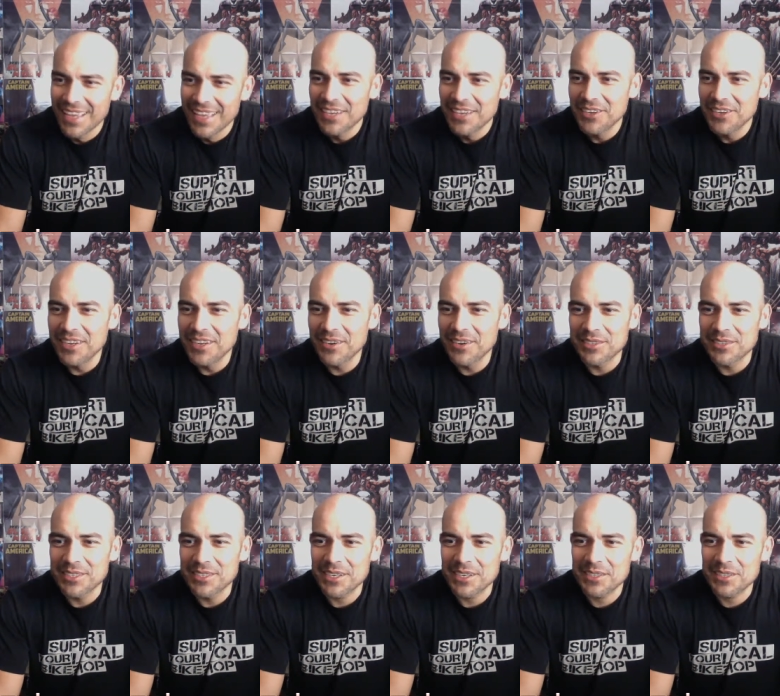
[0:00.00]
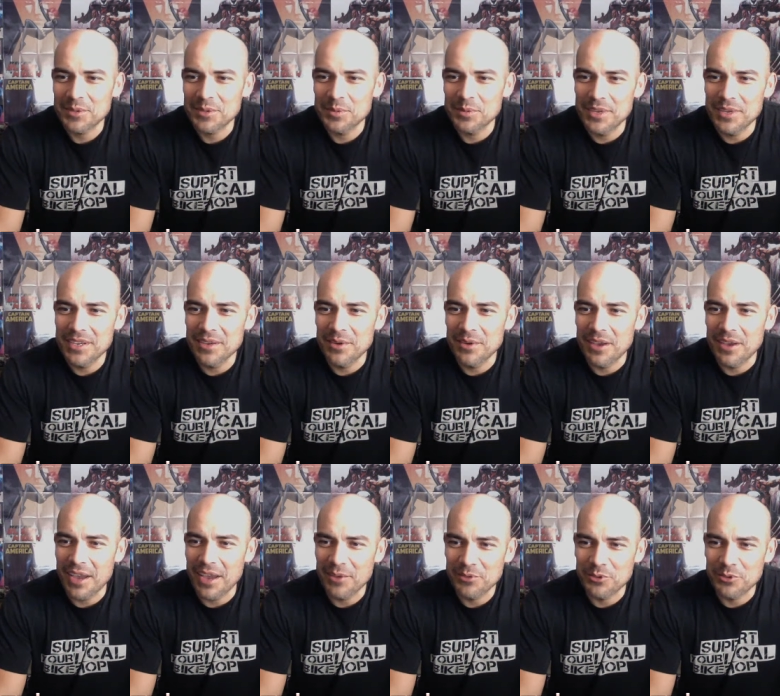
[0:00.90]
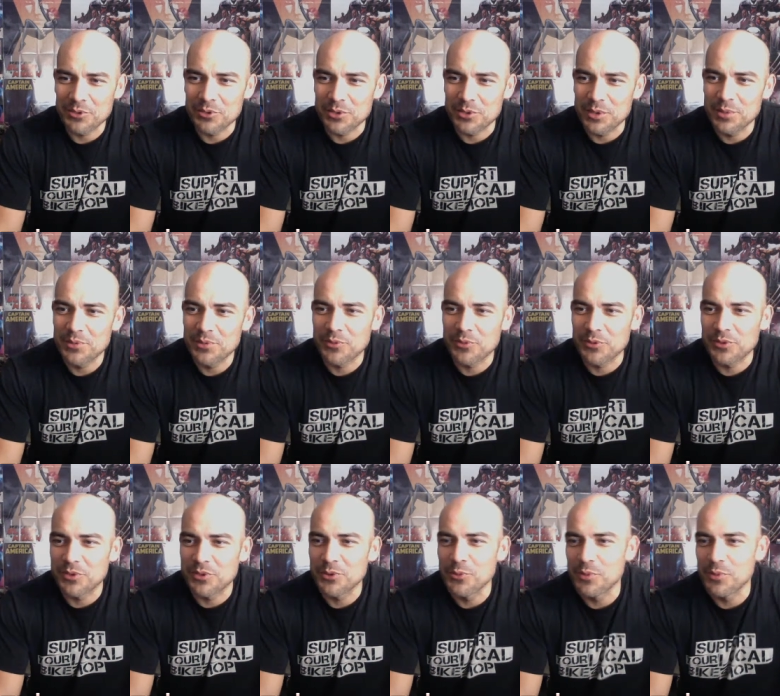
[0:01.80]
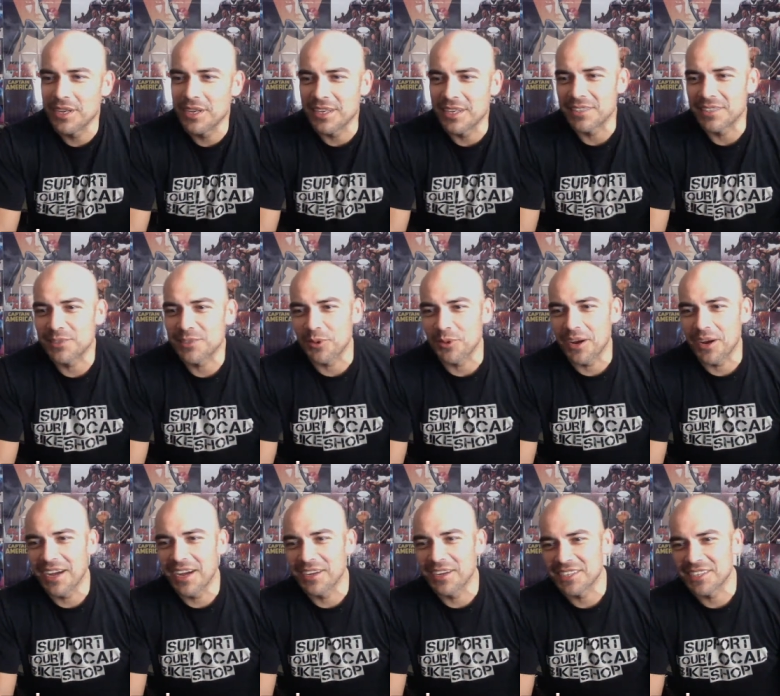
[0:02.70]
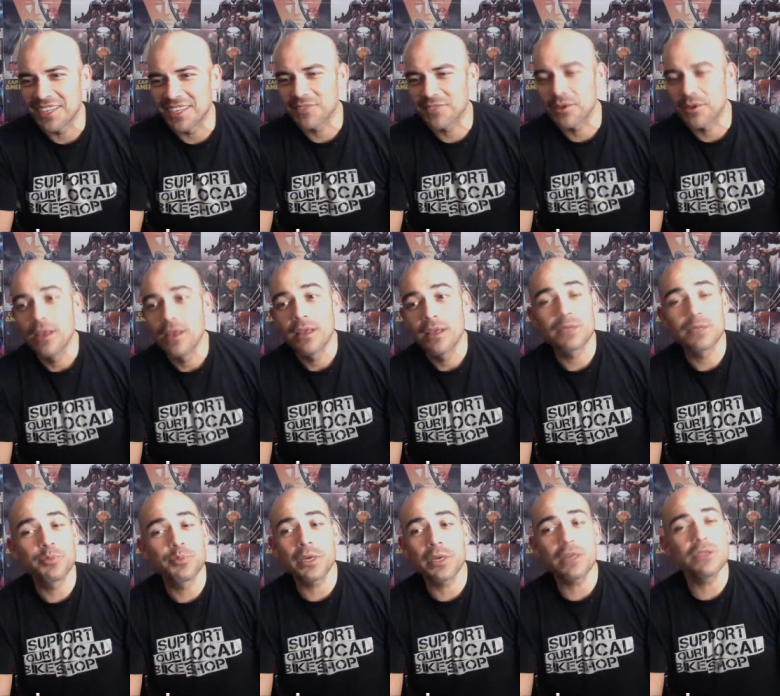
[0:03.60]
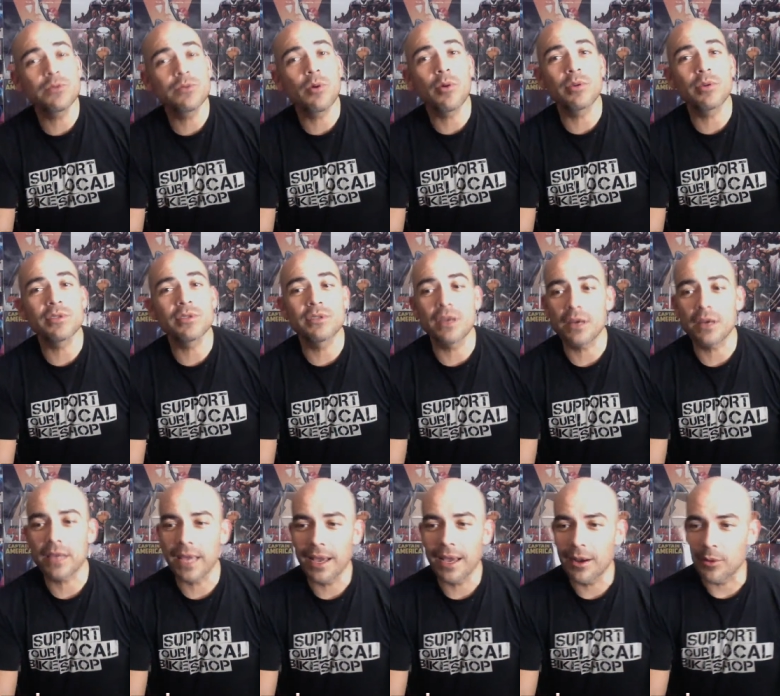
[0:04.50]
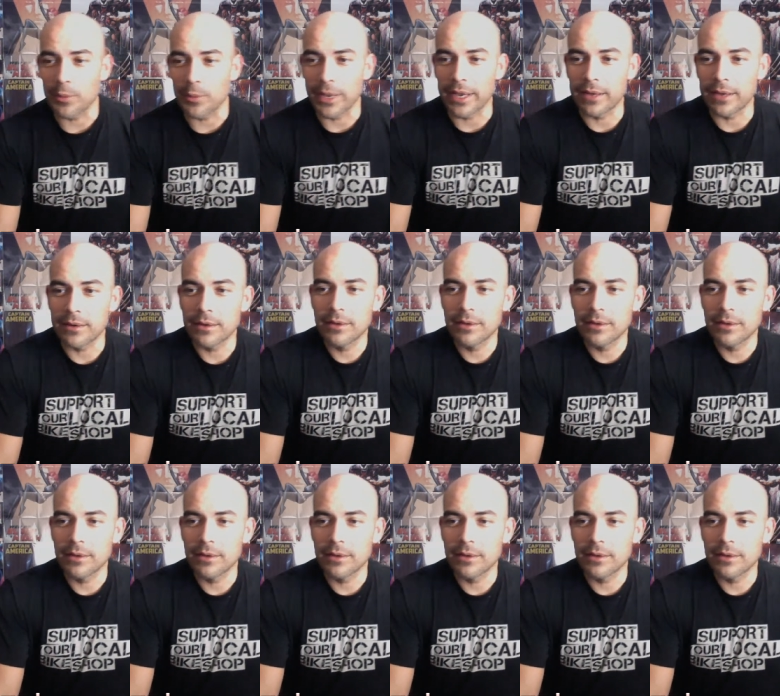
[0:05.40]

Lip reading: You never talked to me after streams for 2 minutes. Wow, second. It's because you always duck out, man.